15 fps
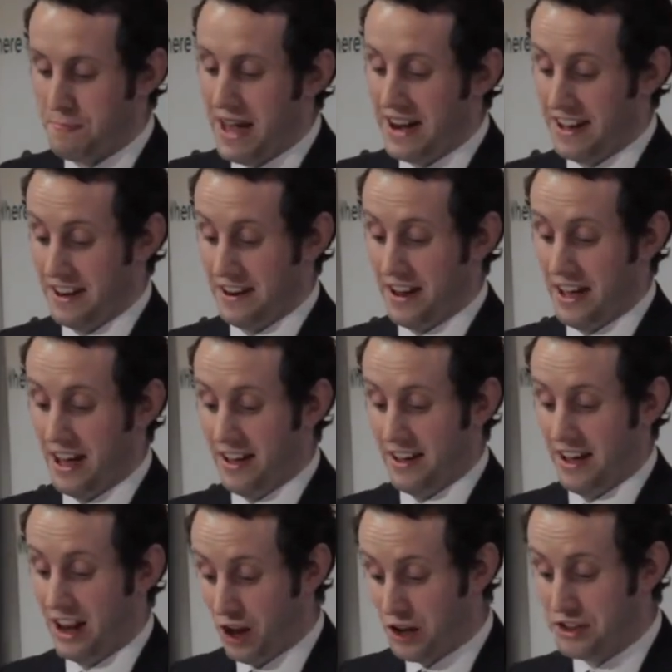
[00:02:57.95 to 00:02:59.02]
spent
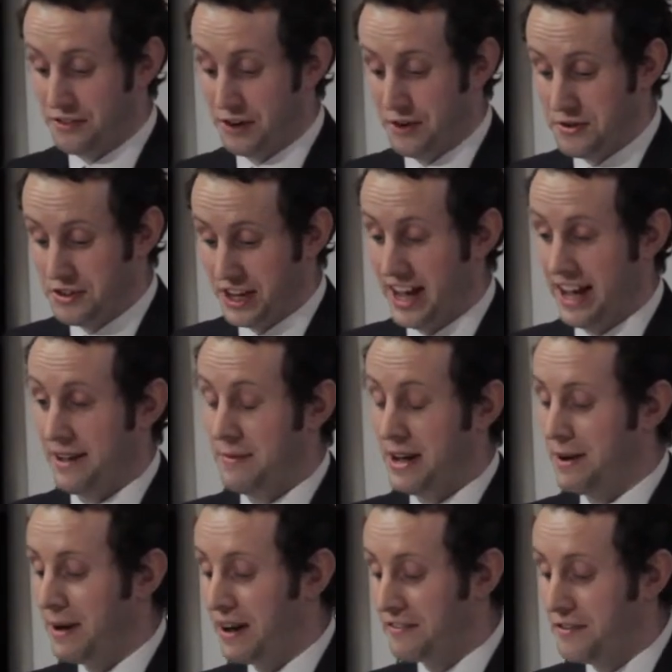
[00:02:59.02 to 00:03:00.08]
a lot of our own
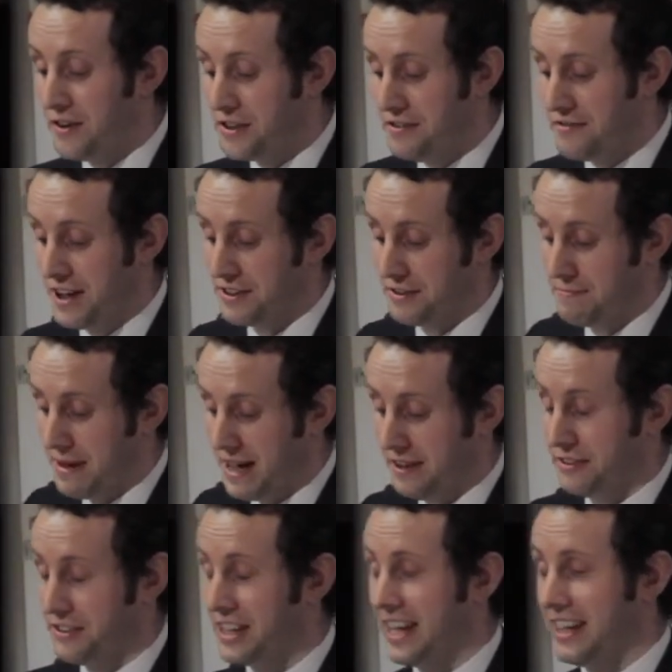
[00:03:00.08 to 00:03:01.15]
time and about
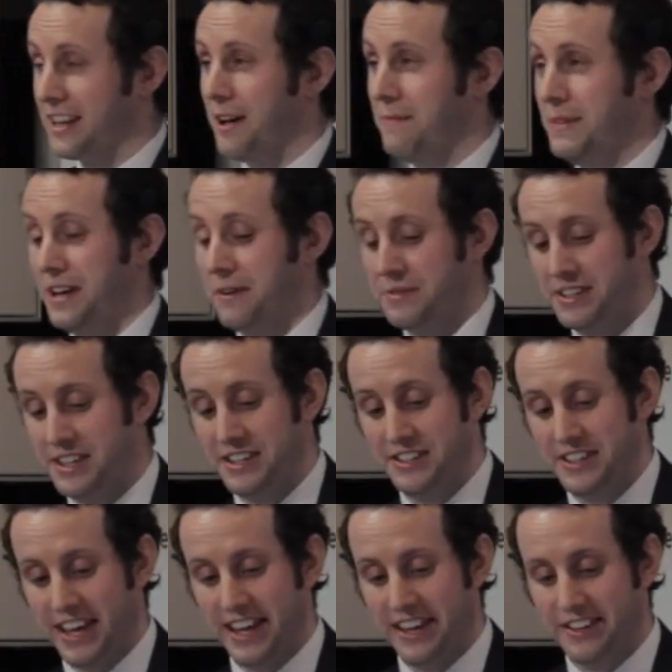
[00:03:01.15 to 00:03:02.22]
£30,000 to get the company up to
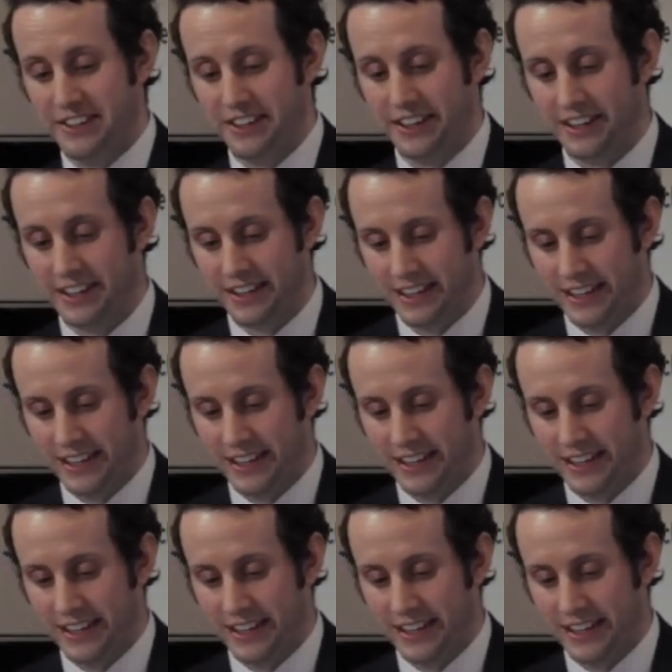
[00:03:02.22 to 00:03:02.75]
this stage.